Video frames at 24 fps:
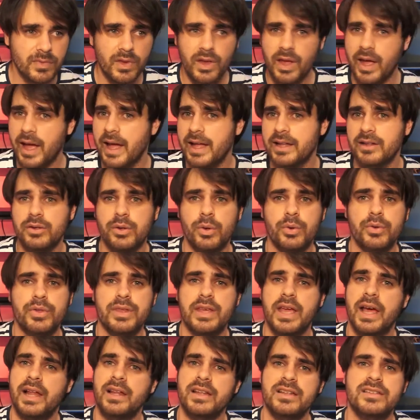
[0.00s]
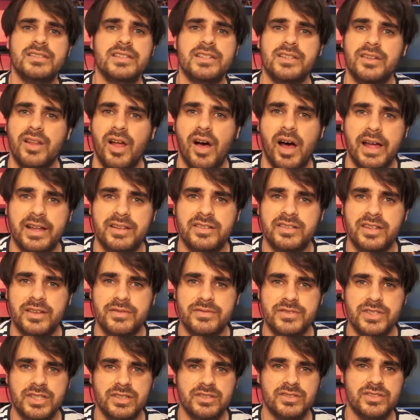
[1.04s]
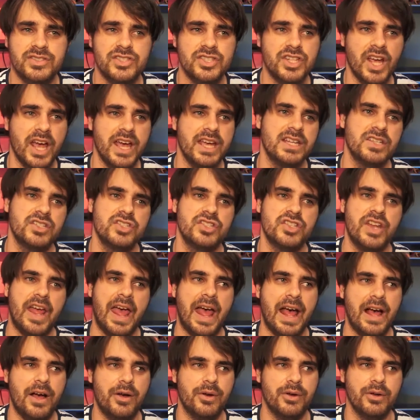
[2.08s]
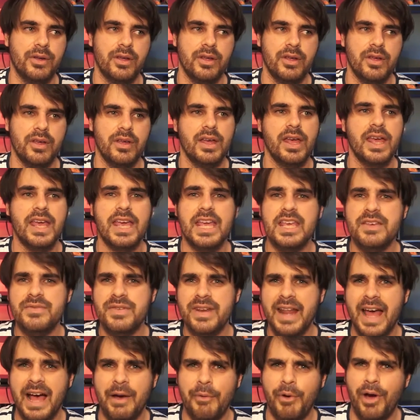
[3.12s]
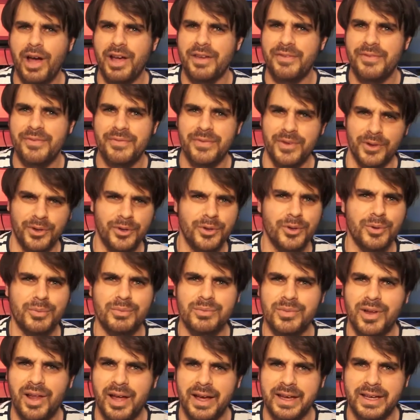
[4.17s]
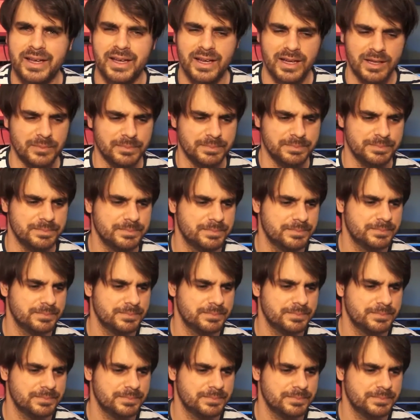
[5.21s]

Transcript: And look, the LED lights have just changed even how I film. Like, I've